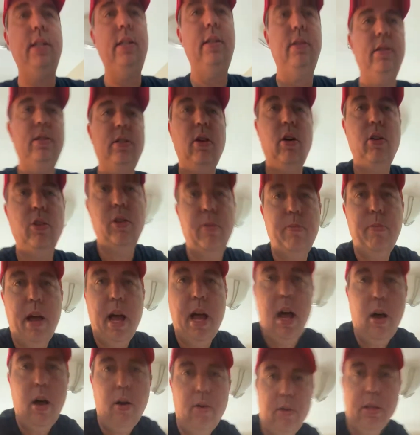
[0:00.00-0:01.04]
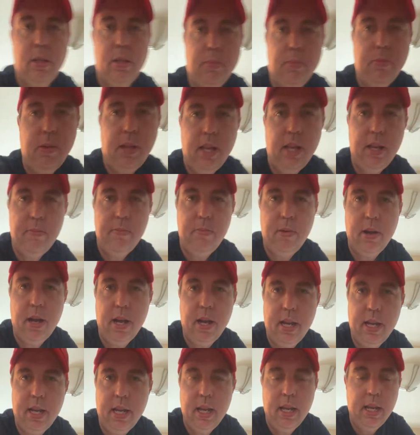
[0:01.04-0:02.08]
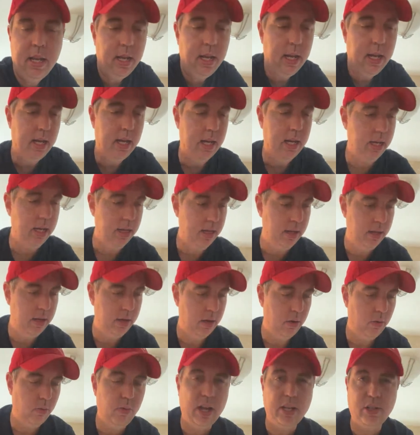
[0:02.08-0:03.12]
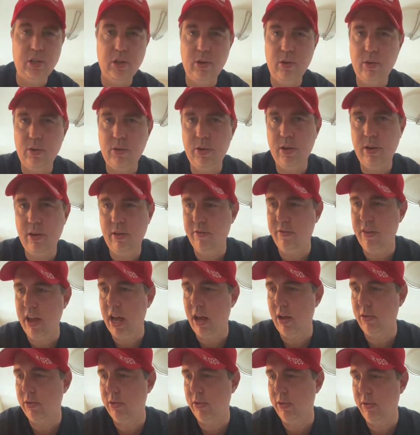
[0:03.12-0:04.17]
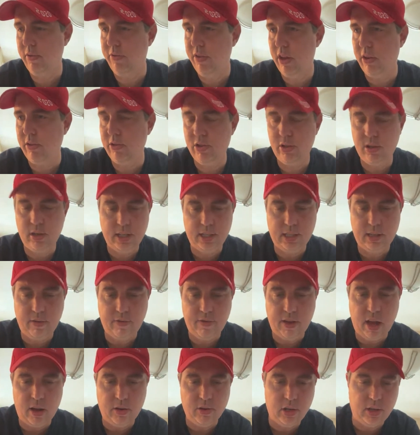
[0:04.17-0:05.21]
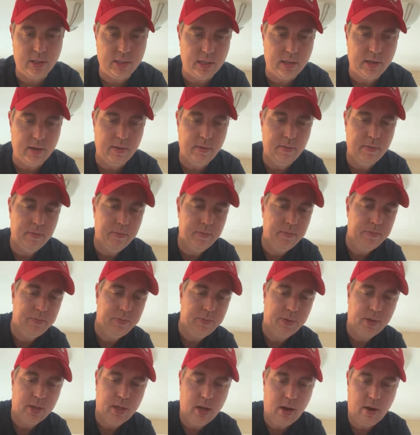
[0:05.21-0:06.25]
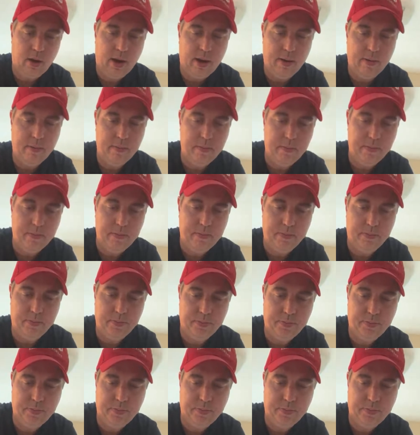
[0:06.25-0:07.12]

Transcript: Sergeant Powell is played by Reginald is it Val Johnson? All right.